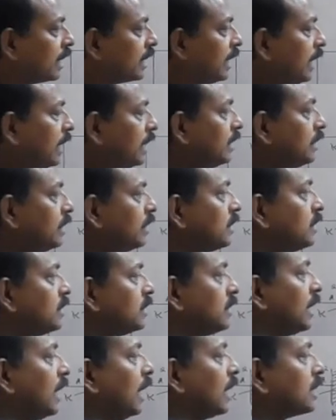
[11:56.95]
Again,
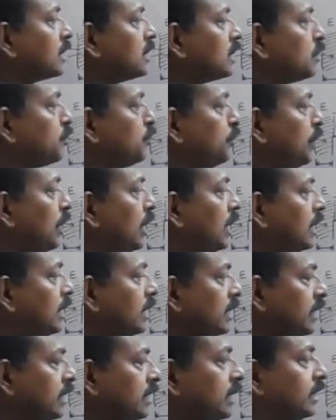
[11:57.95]
the electric
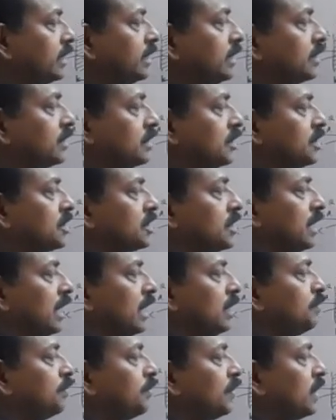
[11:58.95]
field E,
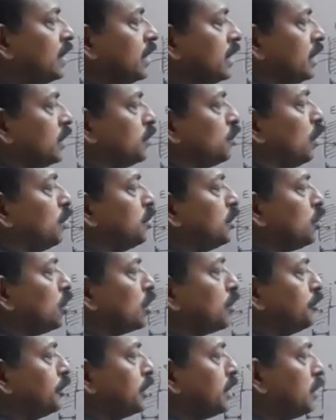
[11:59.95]
this time it will
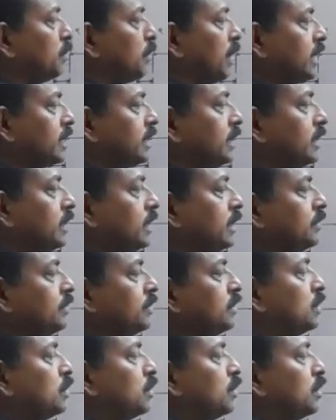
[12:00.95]
be your V by D,